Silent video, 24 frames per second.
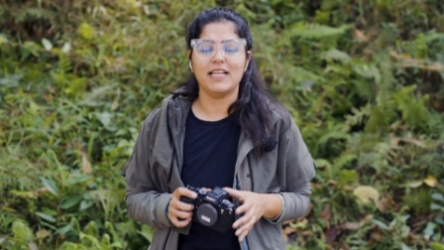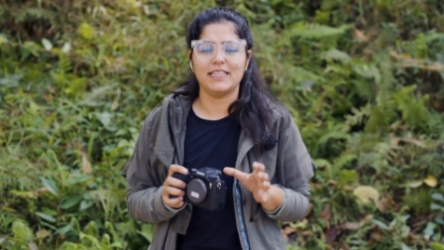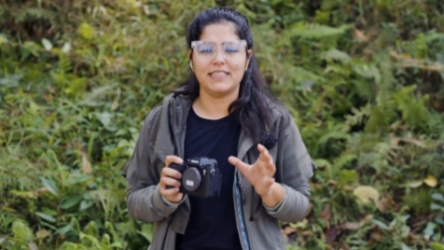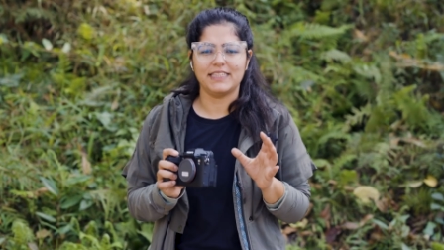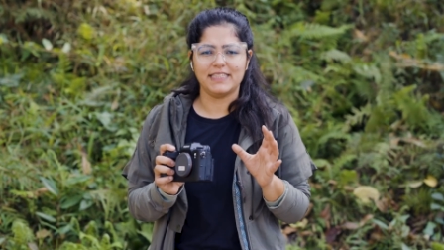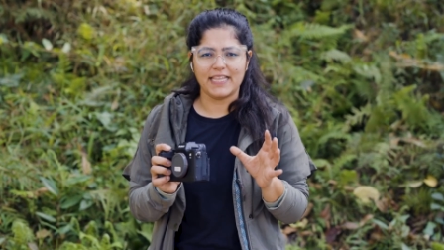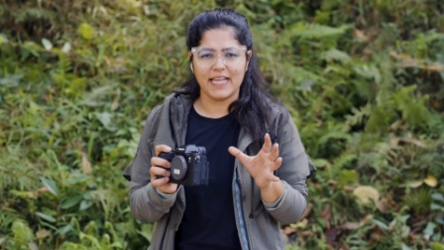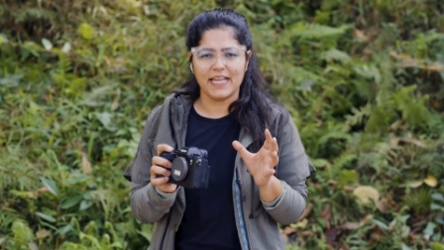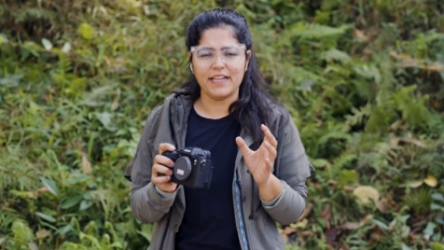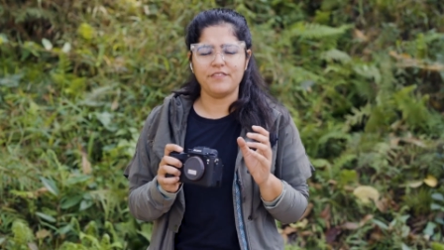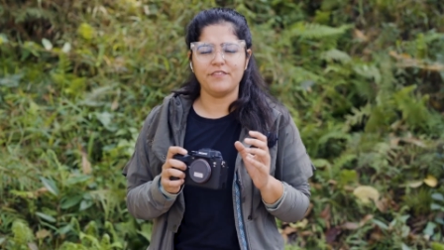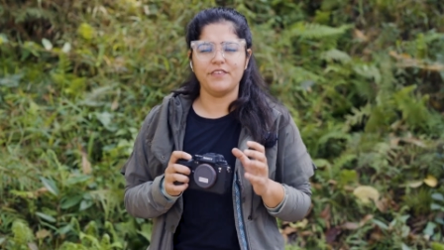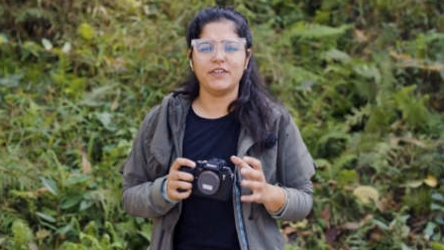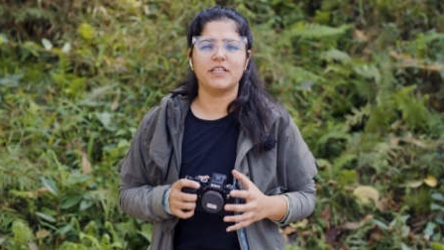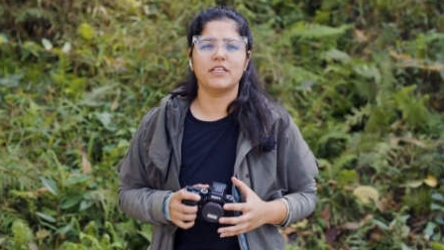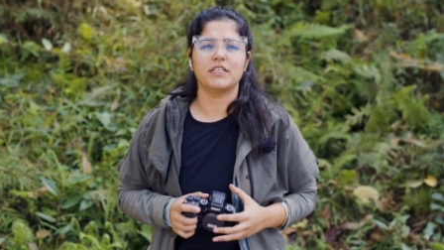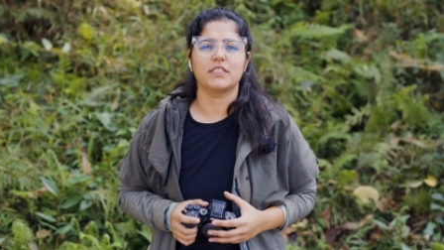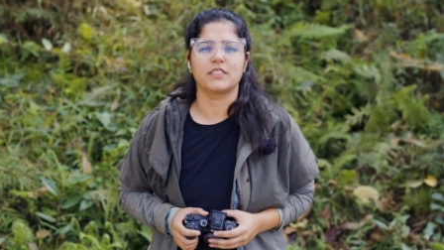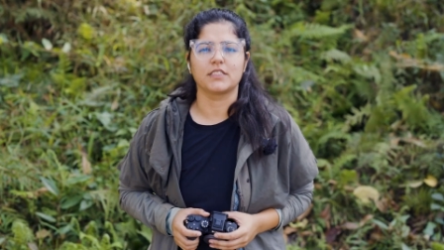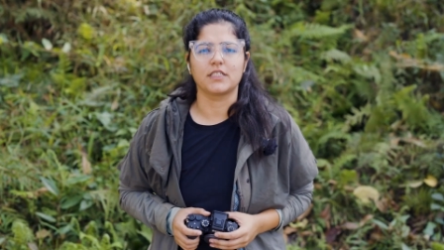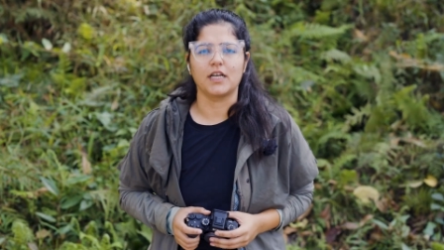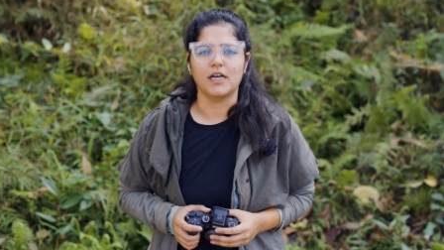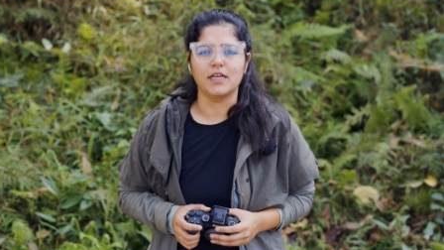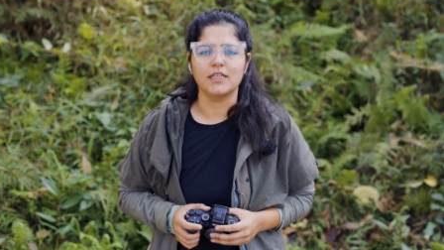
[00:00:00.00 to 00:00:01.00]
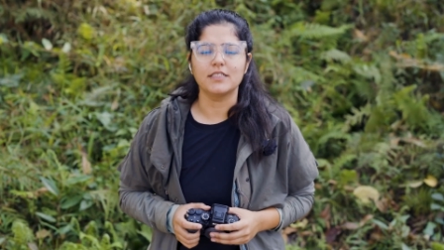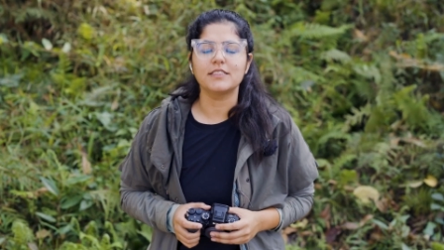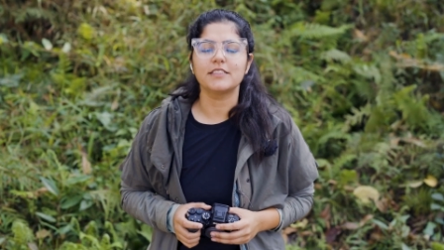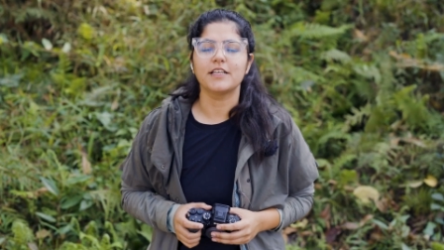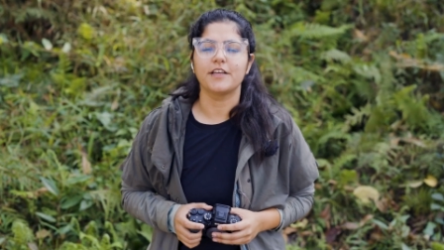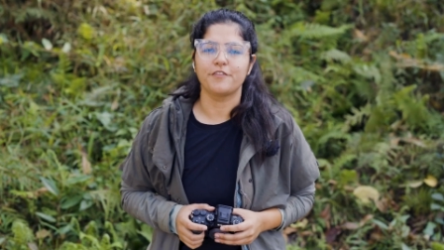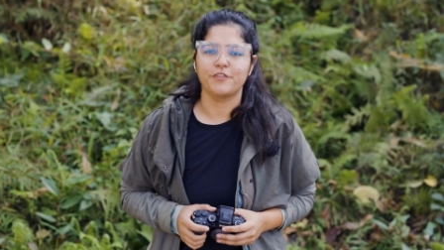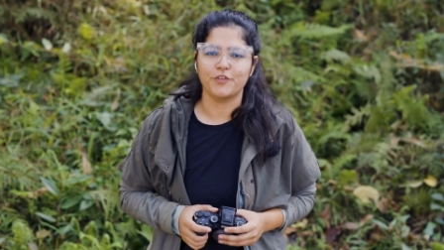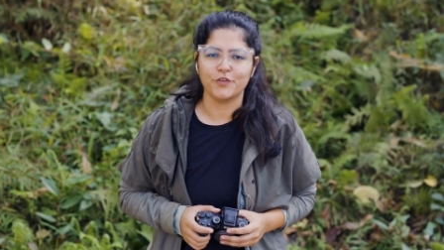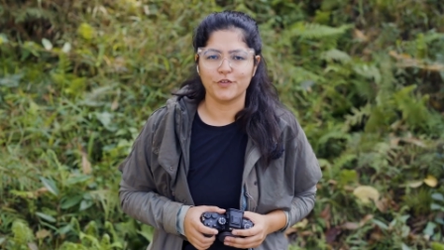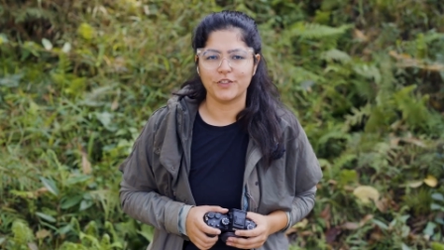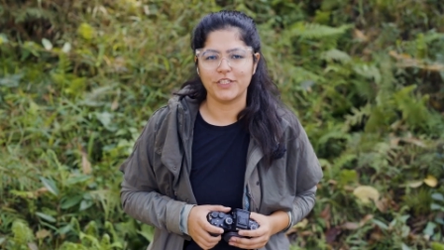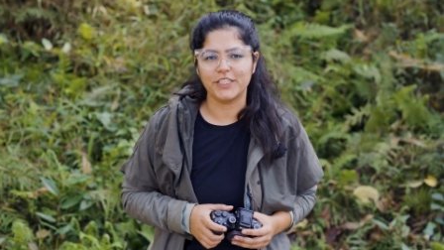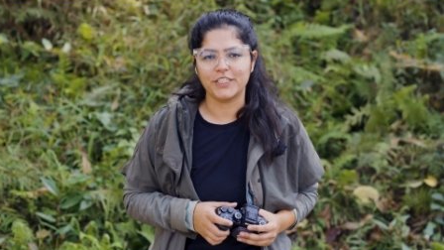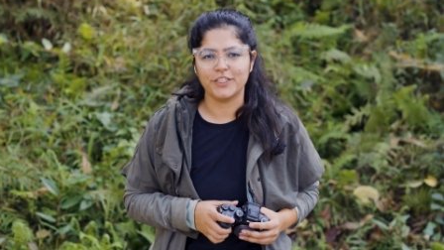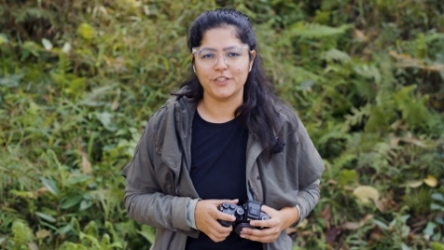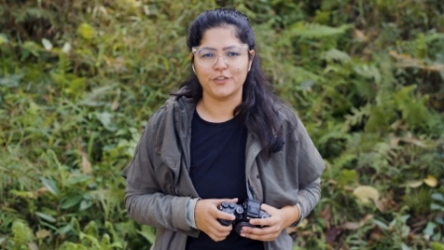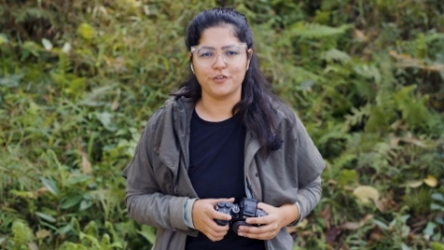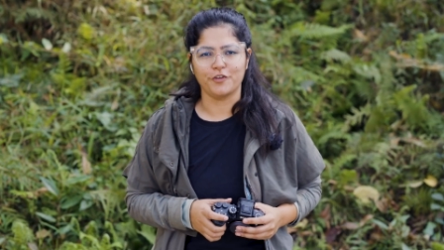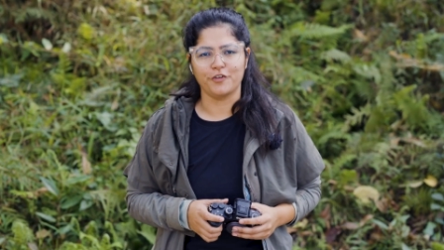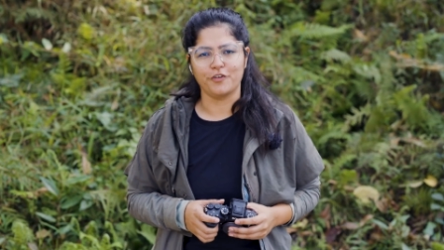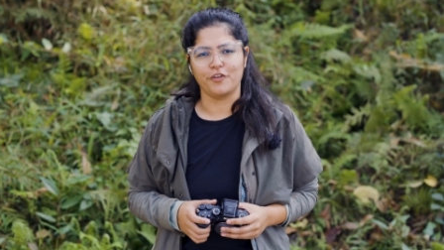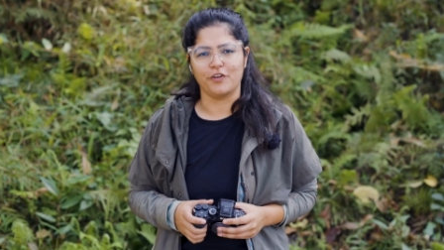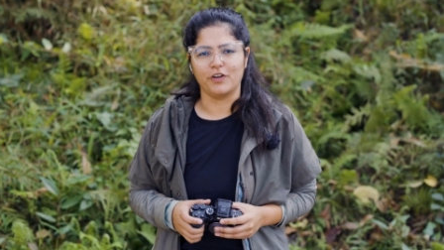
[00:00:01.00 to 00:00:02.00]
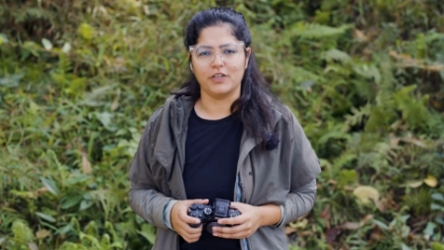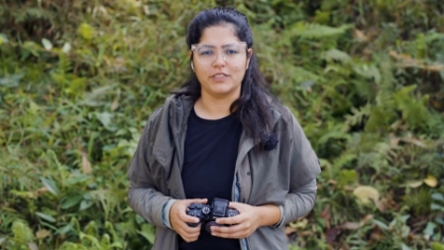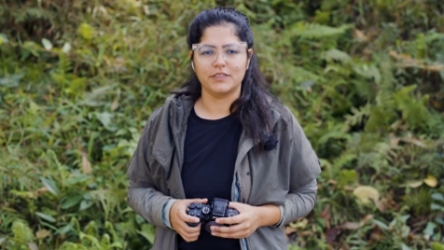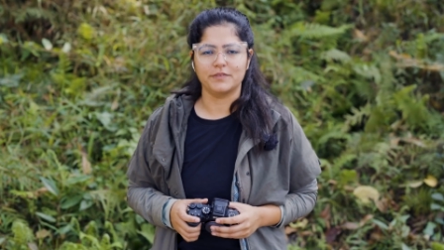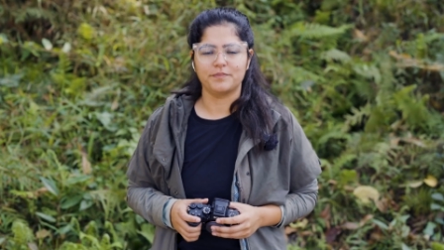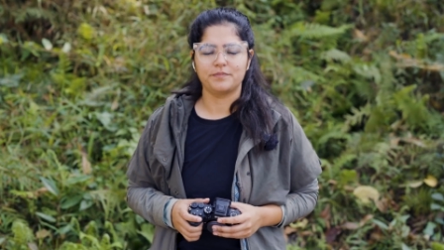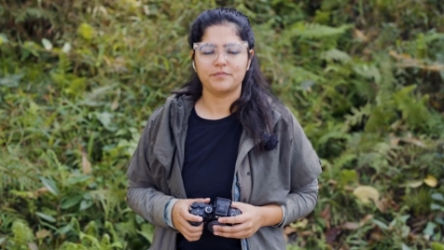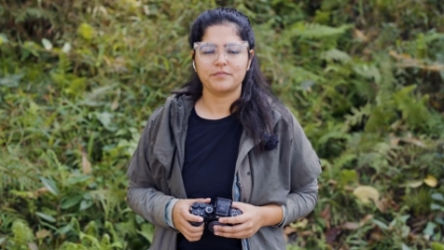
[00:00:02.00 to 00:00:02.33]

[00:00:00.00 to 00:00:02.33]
Then we discuss if you need it or not.